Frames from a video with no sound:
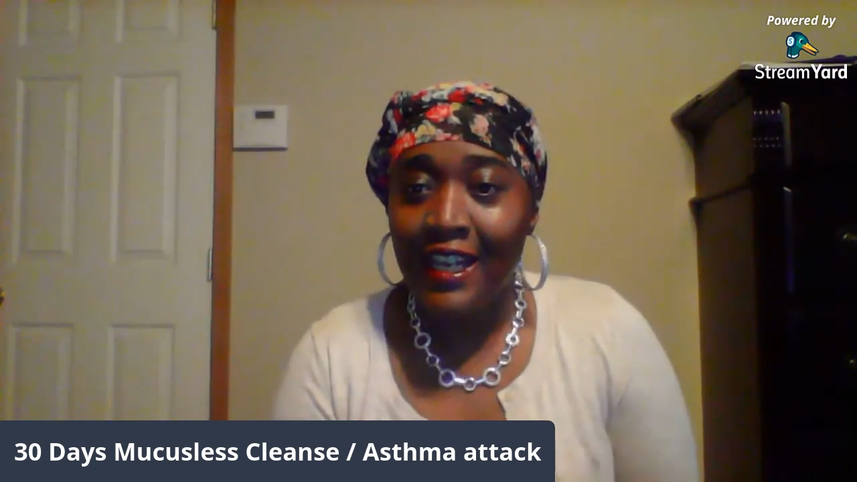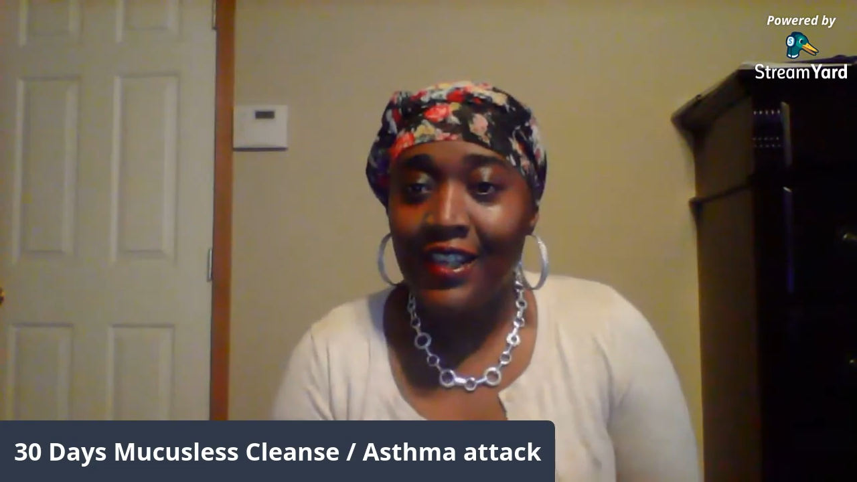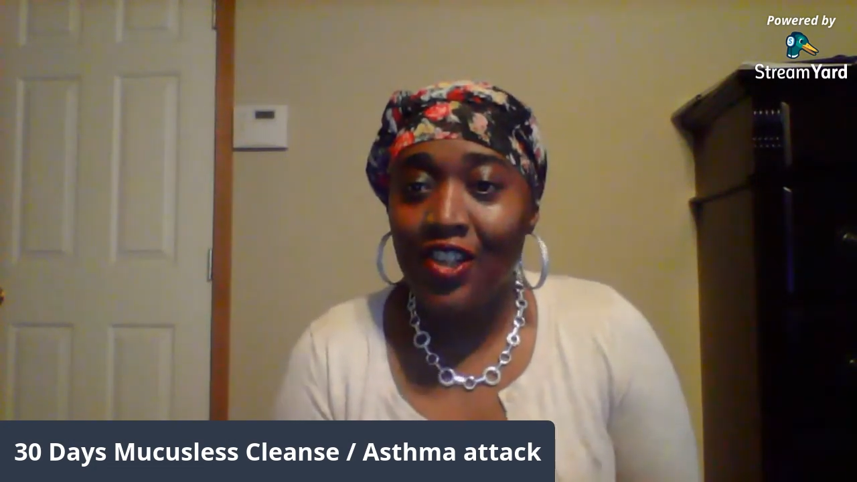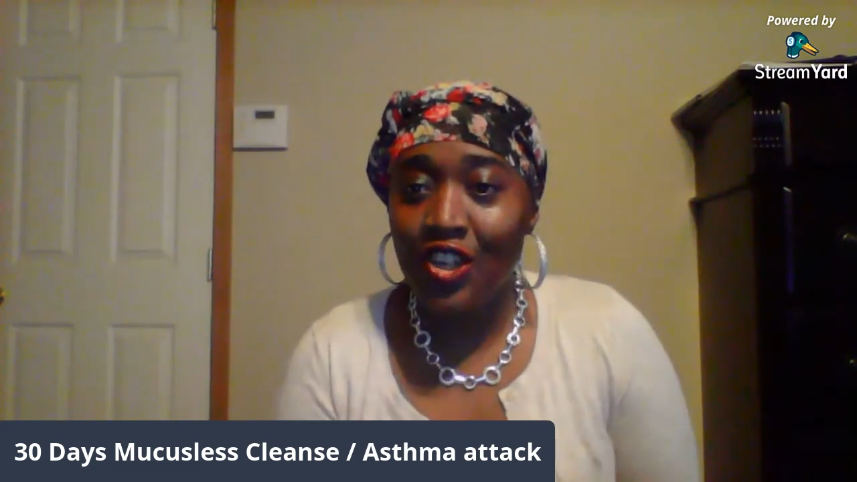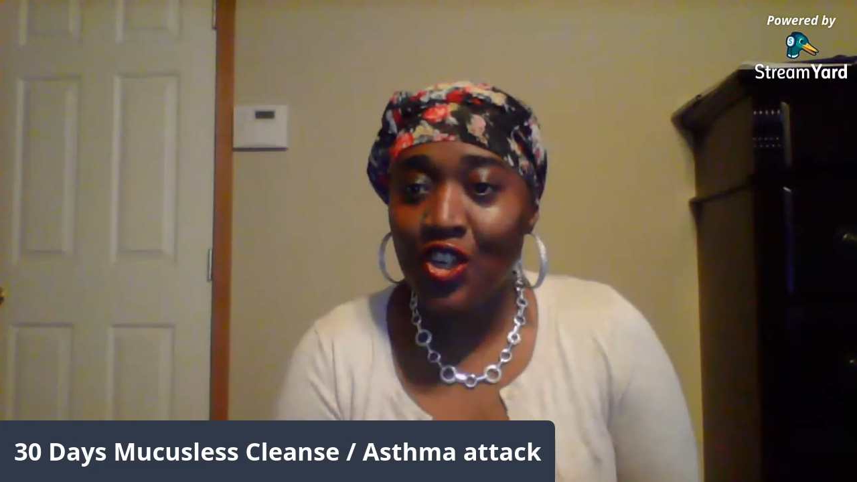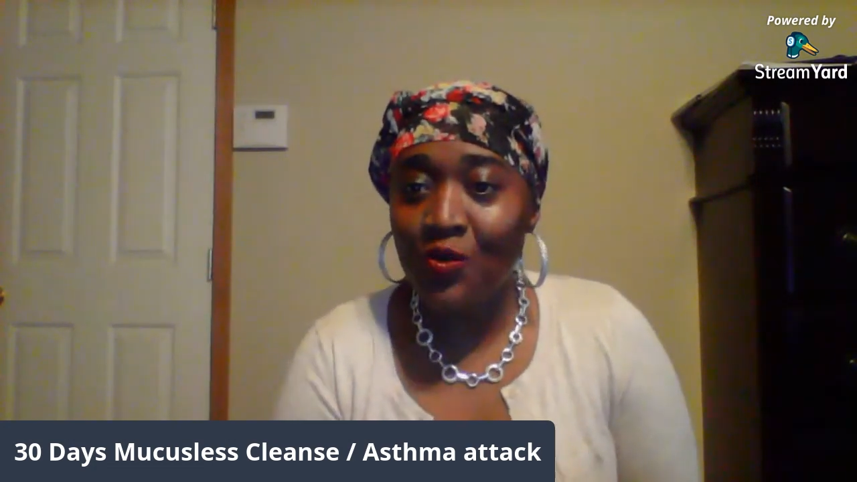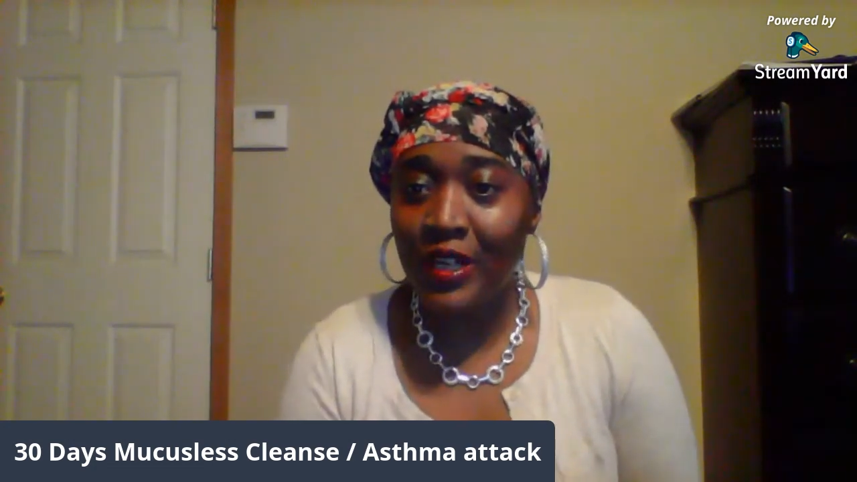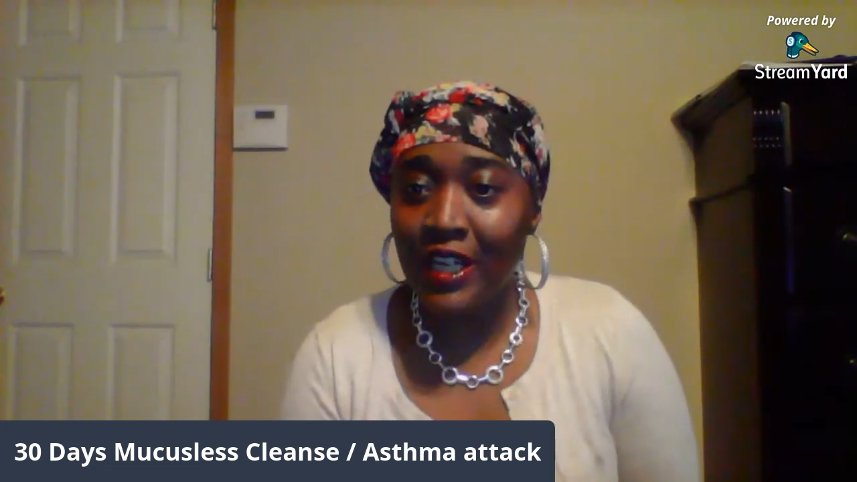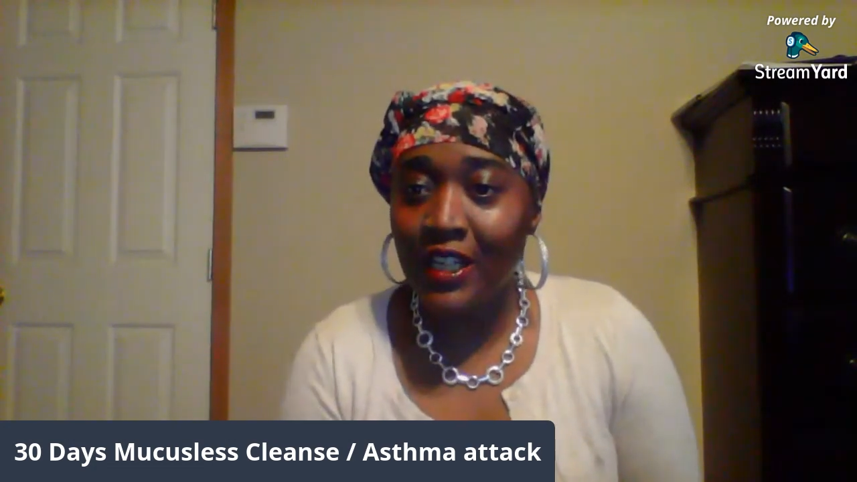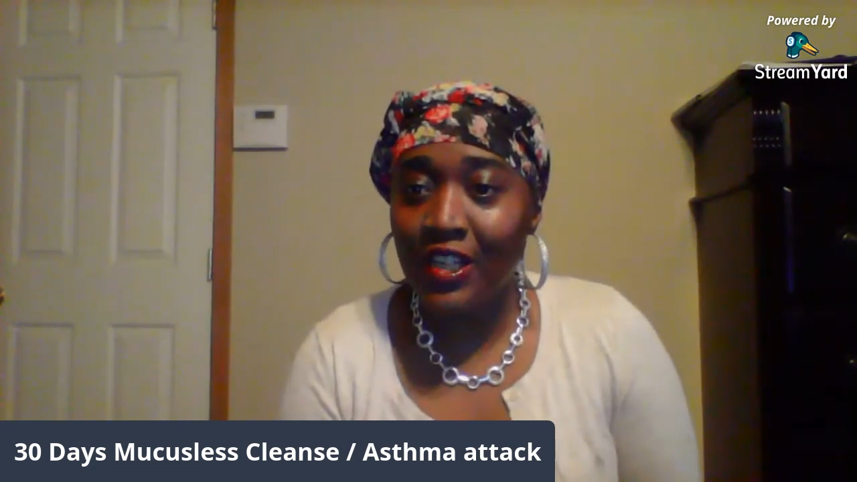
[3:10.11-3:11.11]
So you were
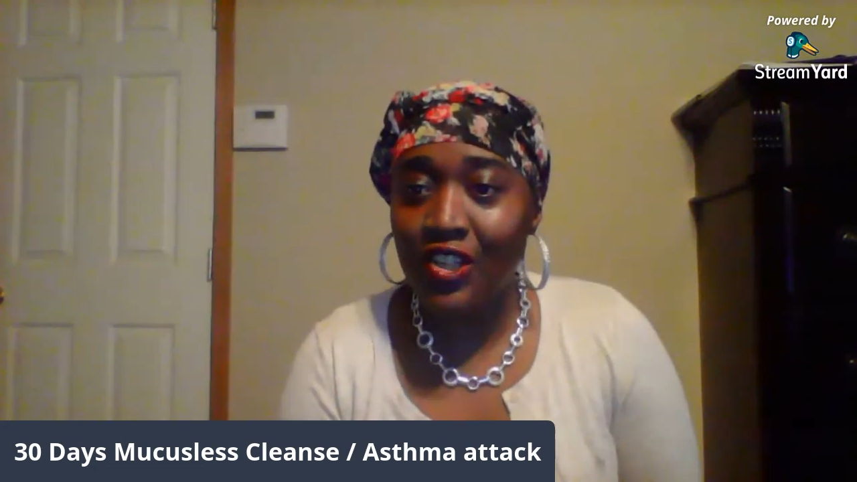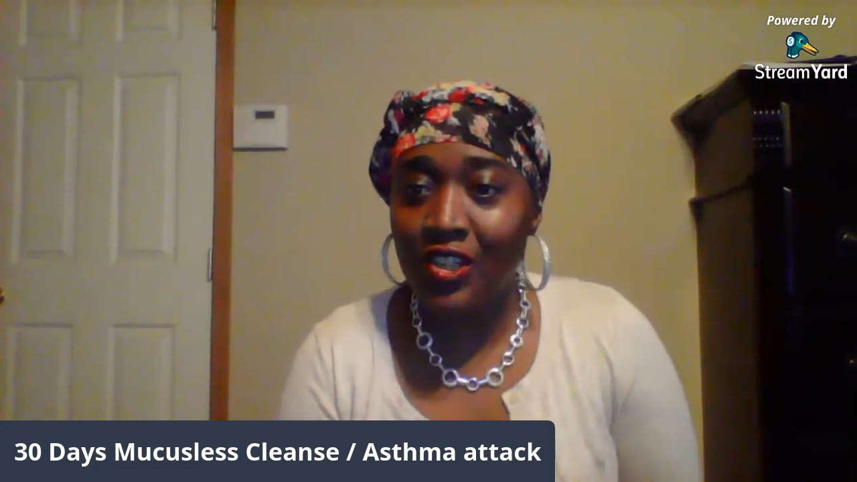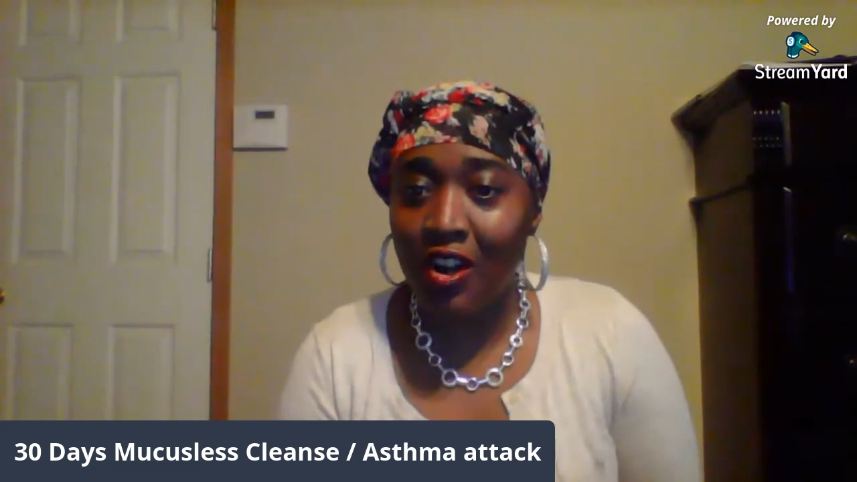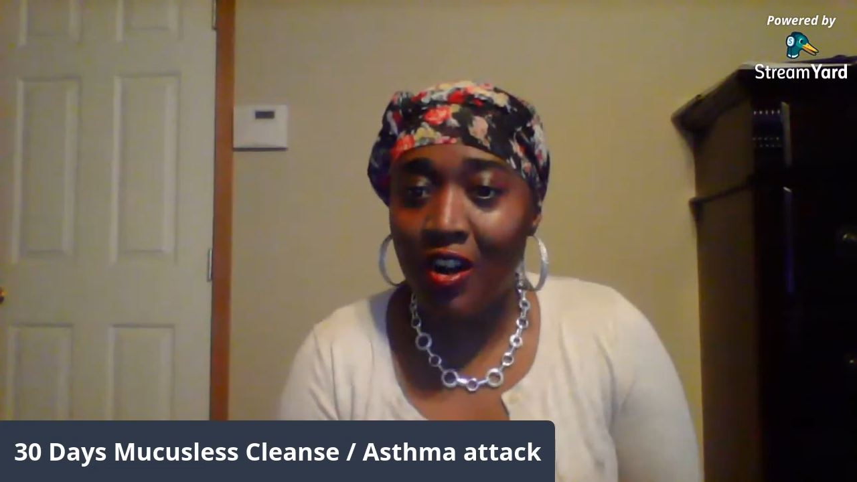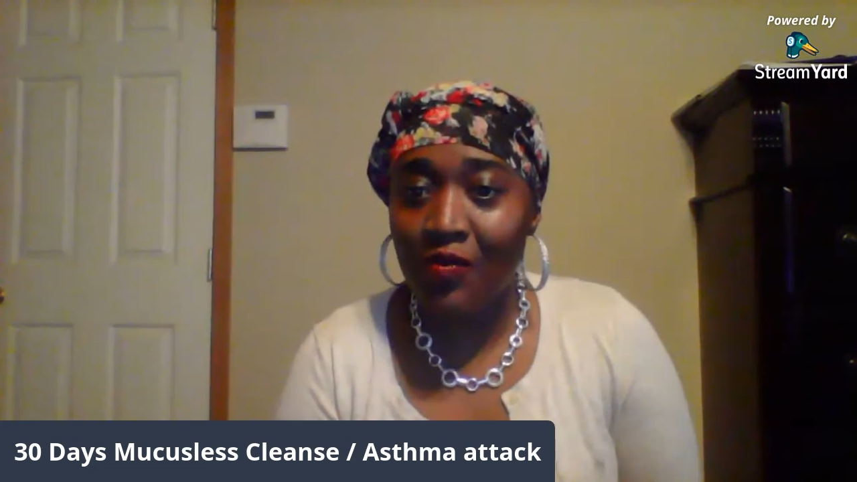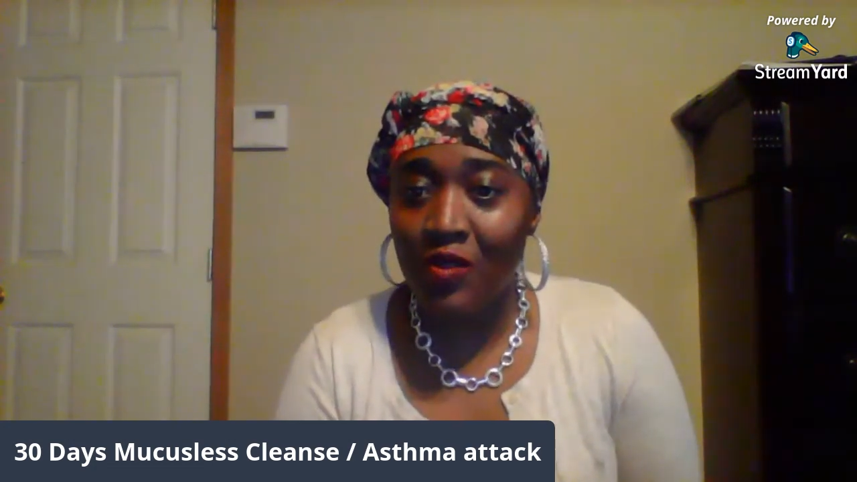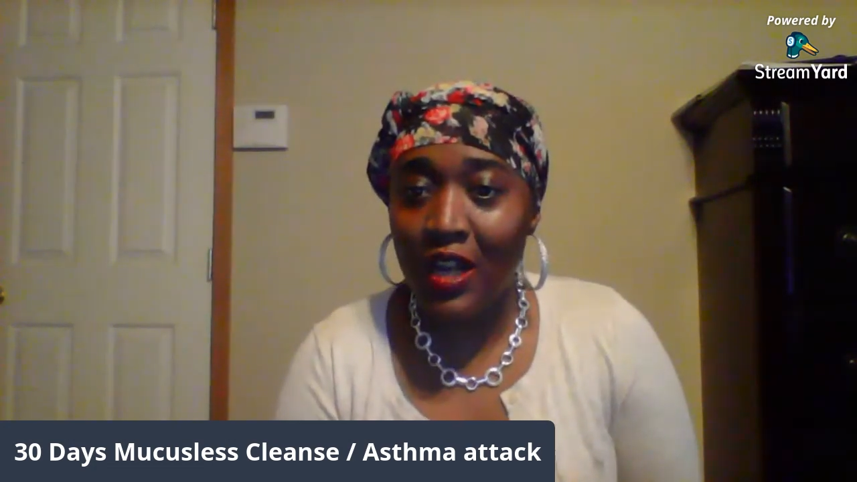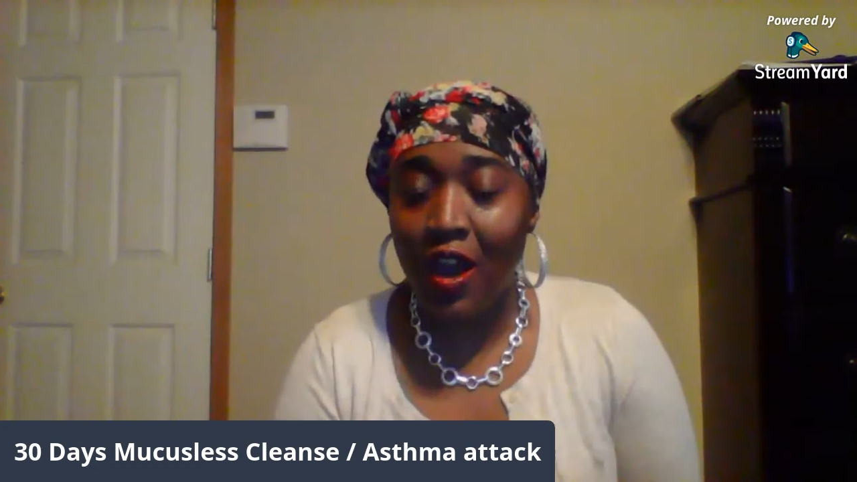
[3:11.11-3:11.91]
gonna start one